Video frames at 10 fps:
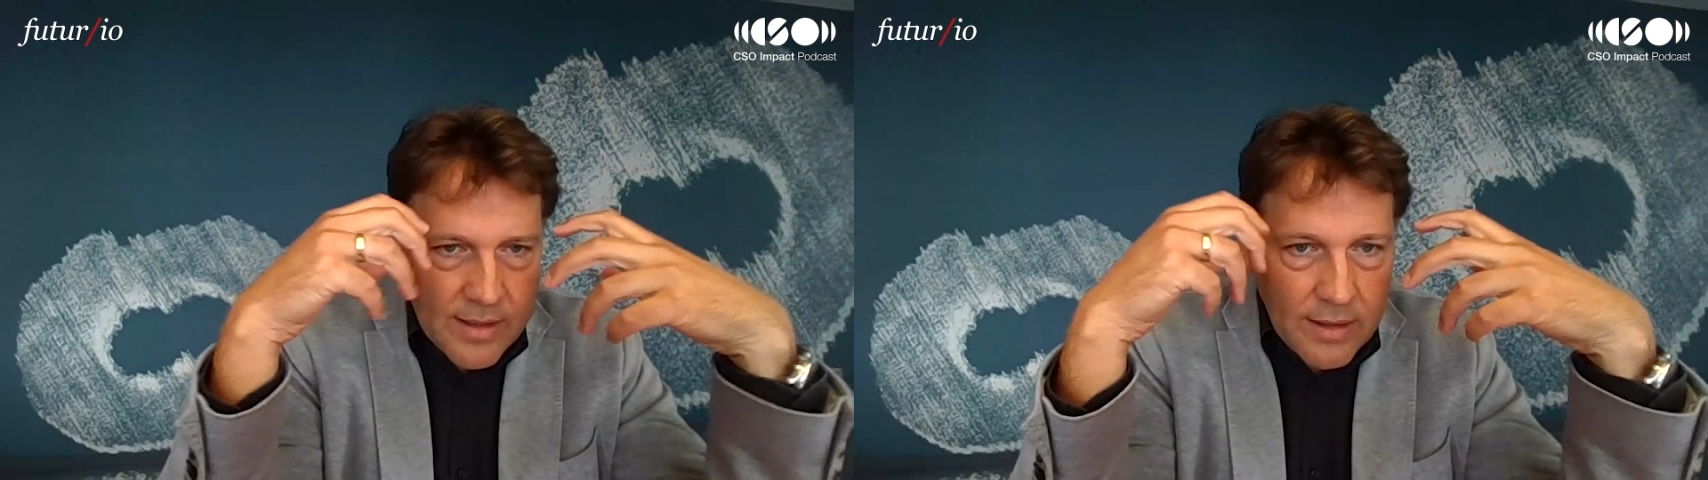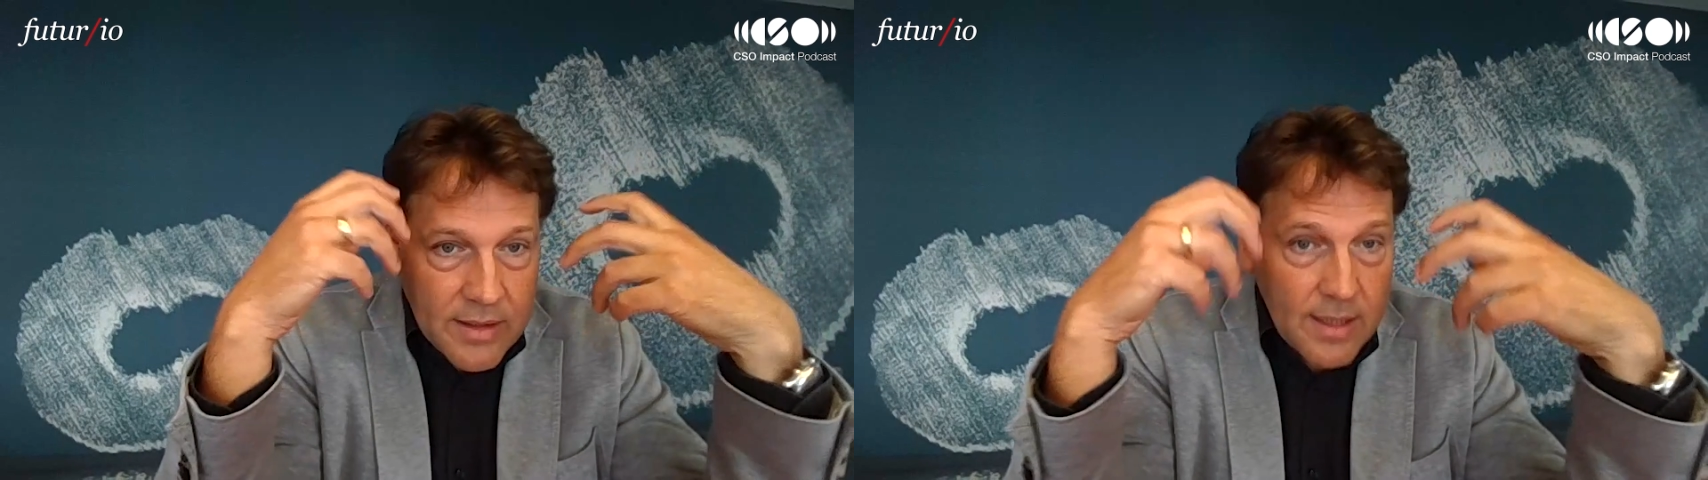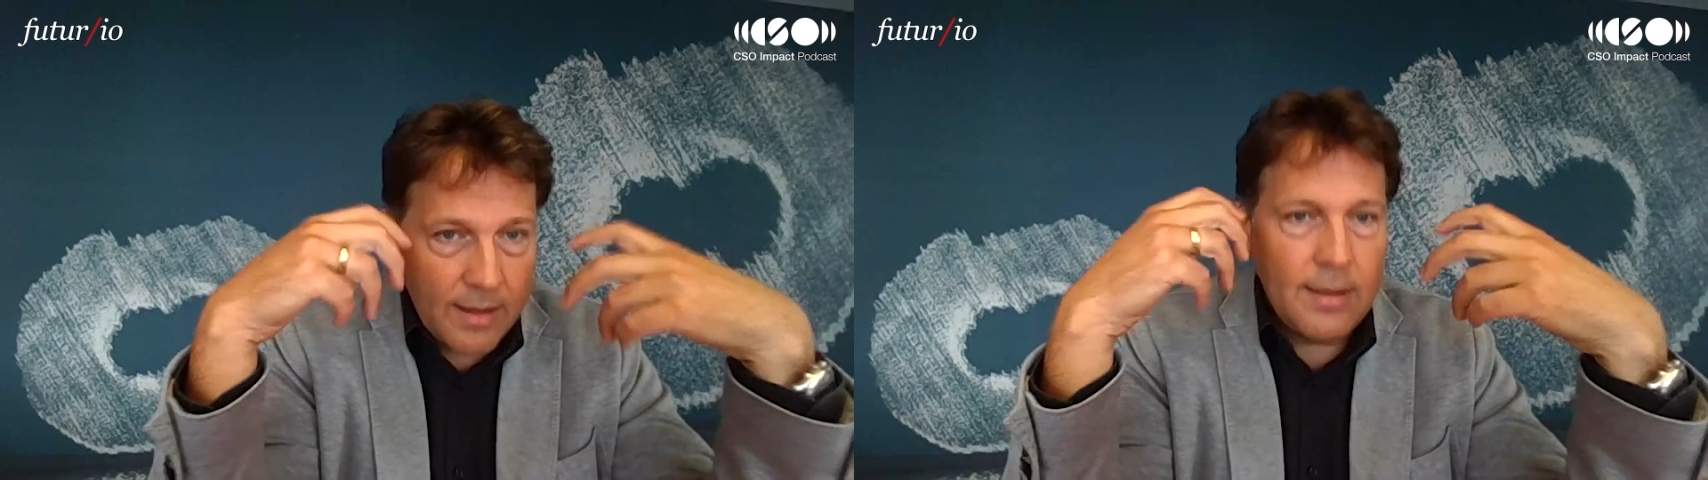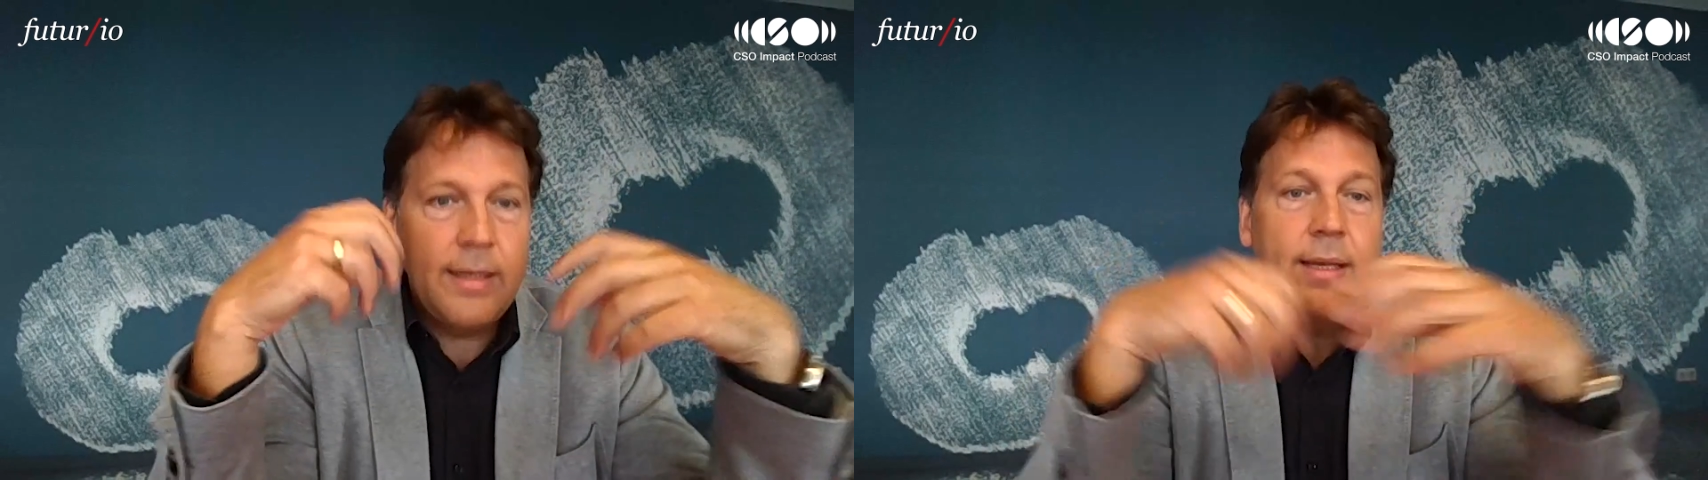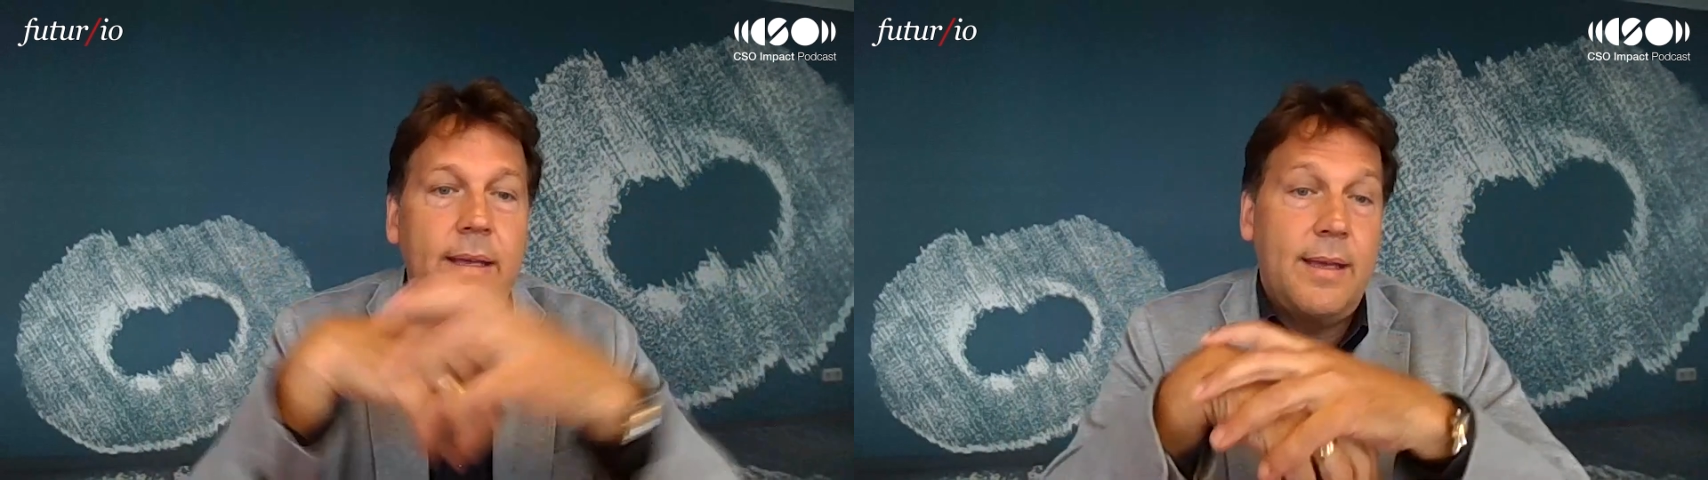
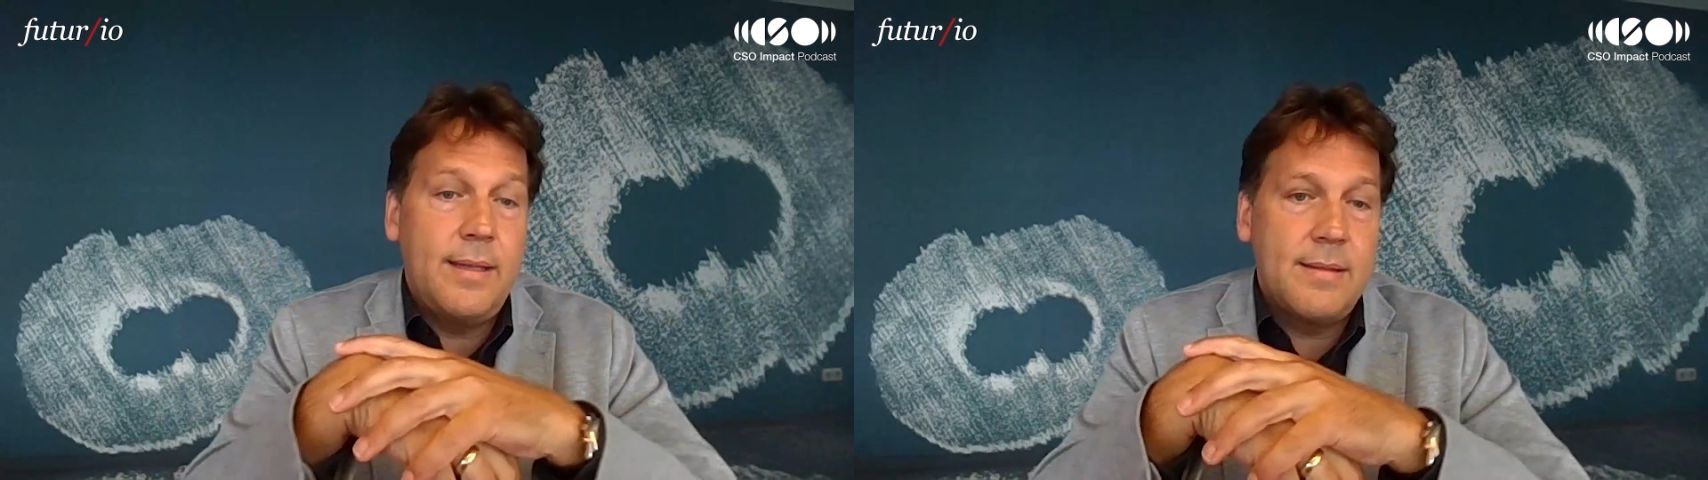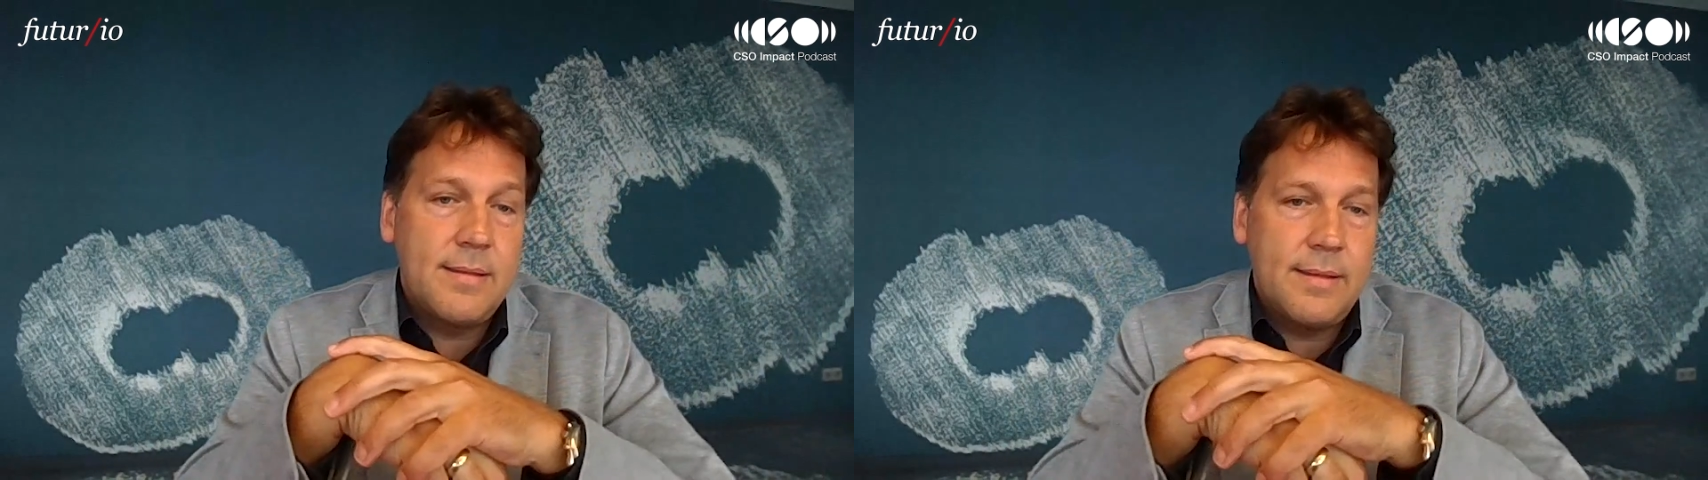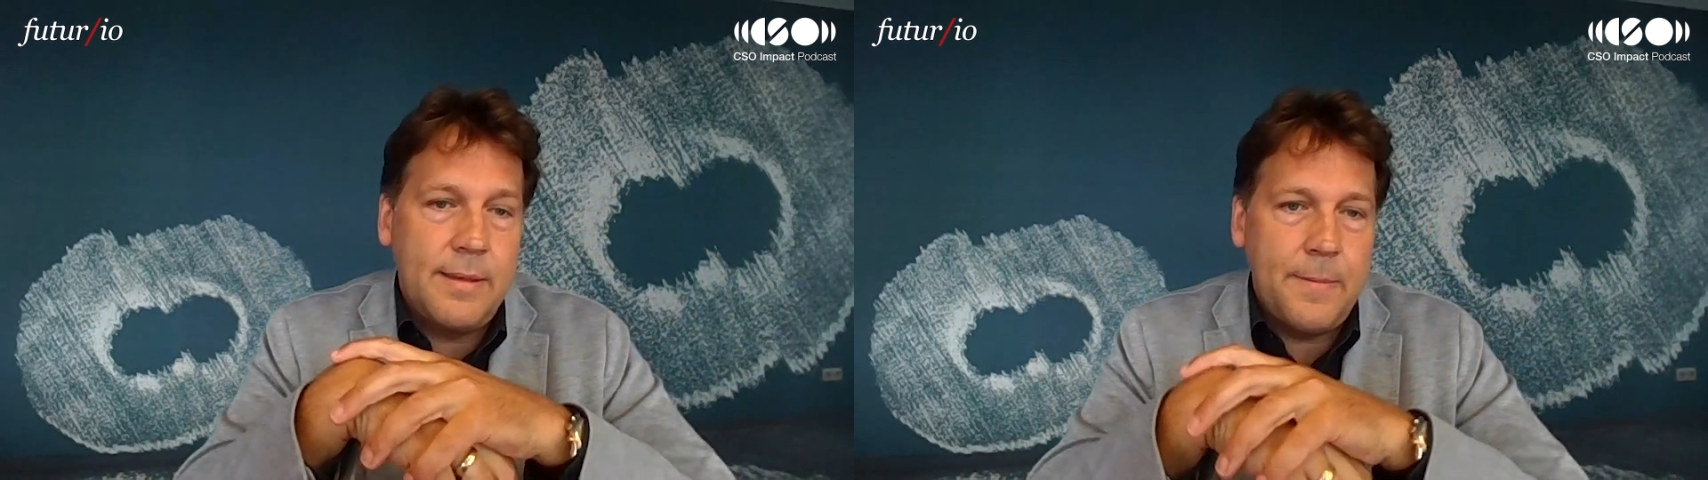analytically and